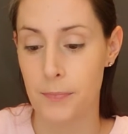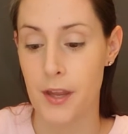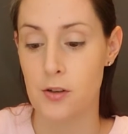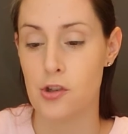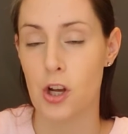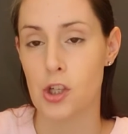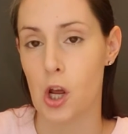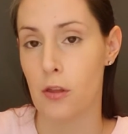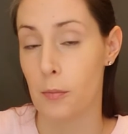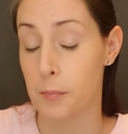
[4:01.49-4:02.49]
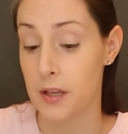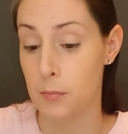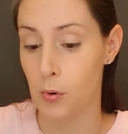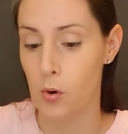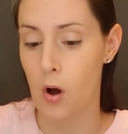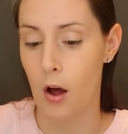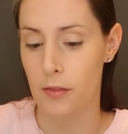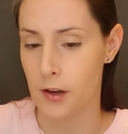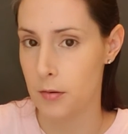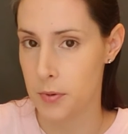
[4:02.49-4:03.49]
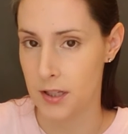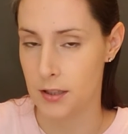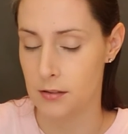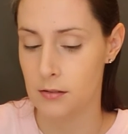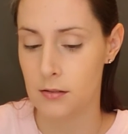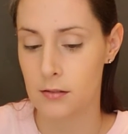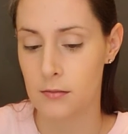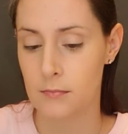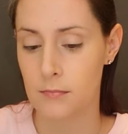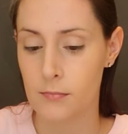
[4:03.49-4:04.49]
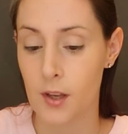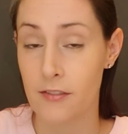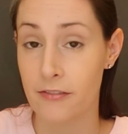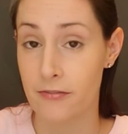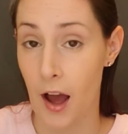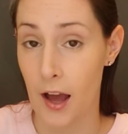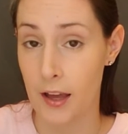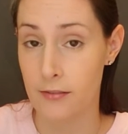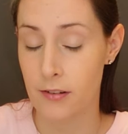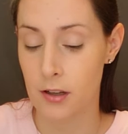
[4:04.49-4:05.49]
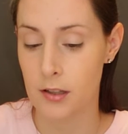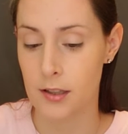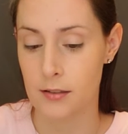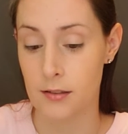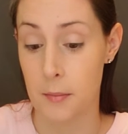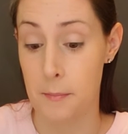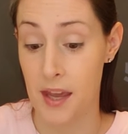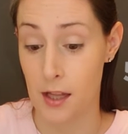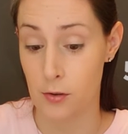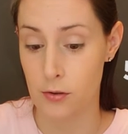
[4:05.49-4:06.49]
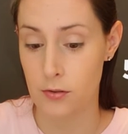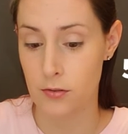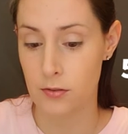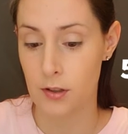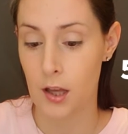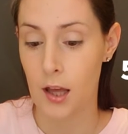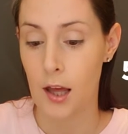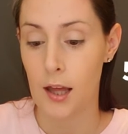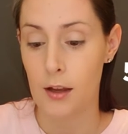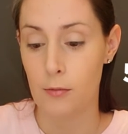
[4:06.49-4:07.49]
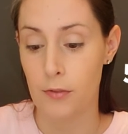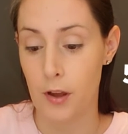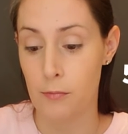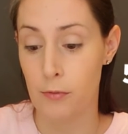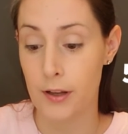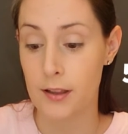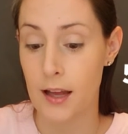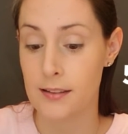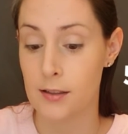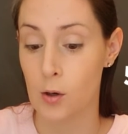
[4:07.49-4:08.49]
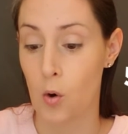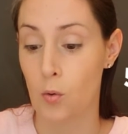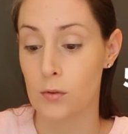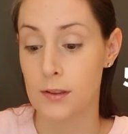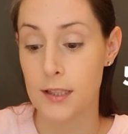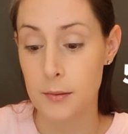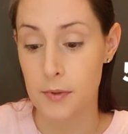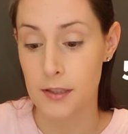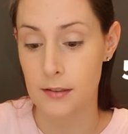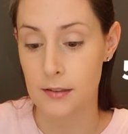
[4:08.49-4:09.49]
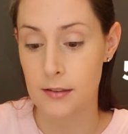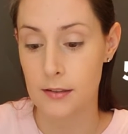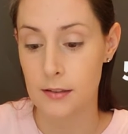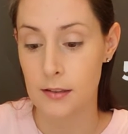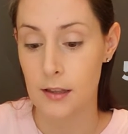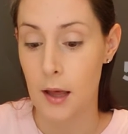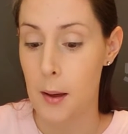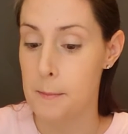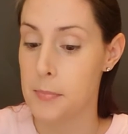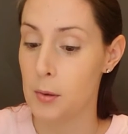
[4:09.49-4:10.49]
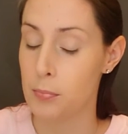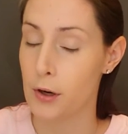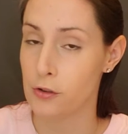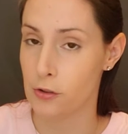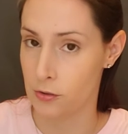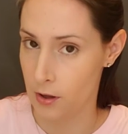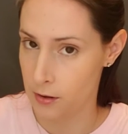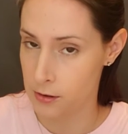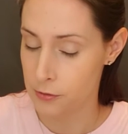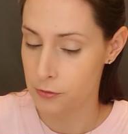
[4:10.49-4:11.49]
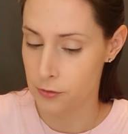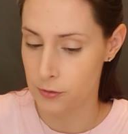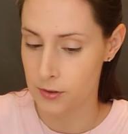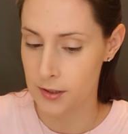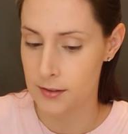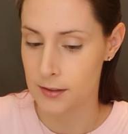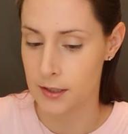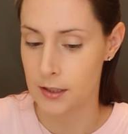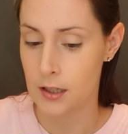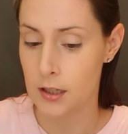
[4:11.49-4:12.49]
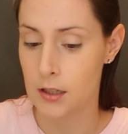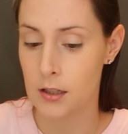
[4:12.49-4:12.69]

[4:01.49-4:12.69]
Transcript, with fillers: They judge other people on their opinions. Five is commanders. They realize their own limits but pressures others to succeed.